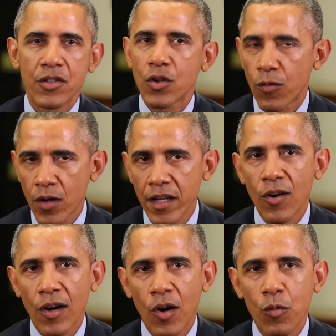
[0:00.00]
Just over a
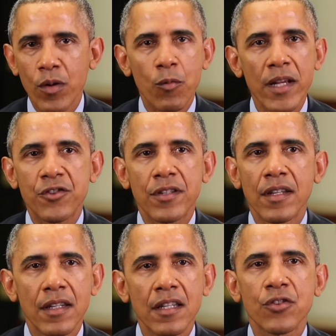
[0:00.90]
year ago, we reached
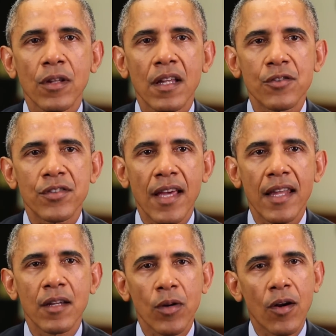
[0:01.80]
an initial
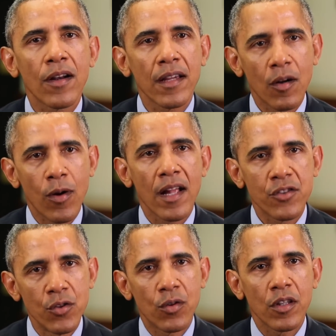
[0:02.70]
understanding regarding
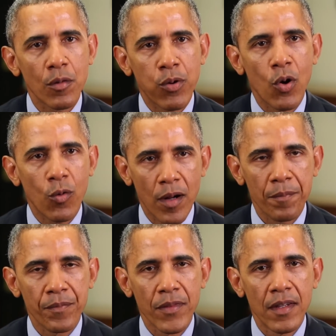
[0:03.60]
Iran's nuclear
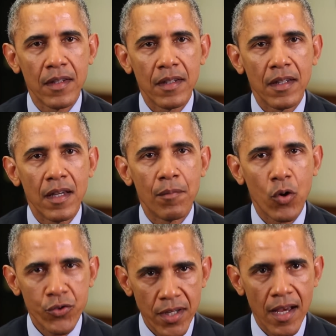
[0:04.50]
program, and
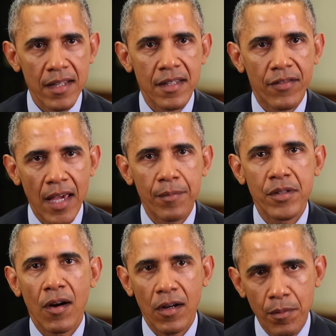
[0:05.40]
both sides have
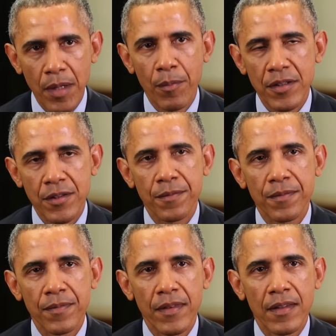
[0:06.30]
kept our commitments.
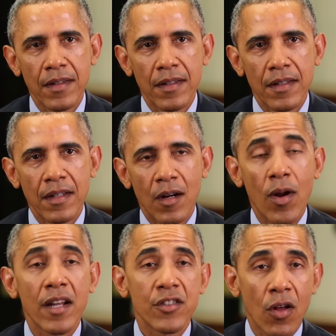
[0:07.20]

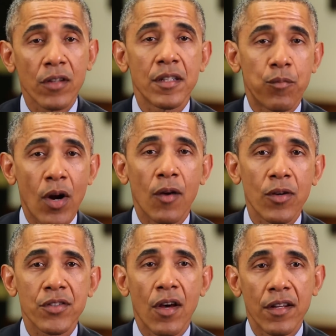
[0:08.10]
Iran has halted
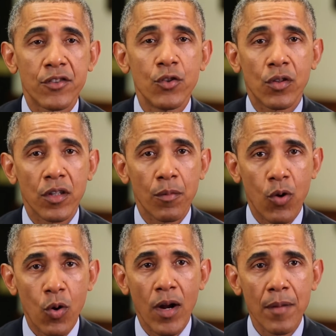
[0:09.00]
progress on its nuclear
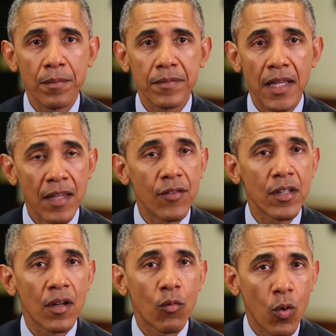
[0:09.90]
program and
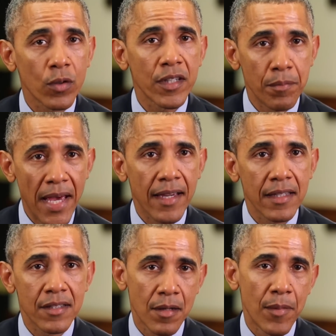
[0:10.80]
even rolled it
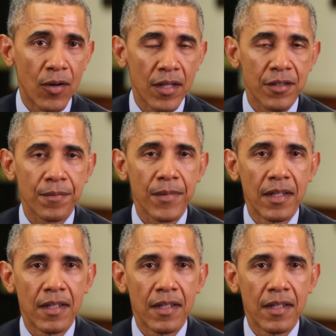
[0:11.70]
back in some areas.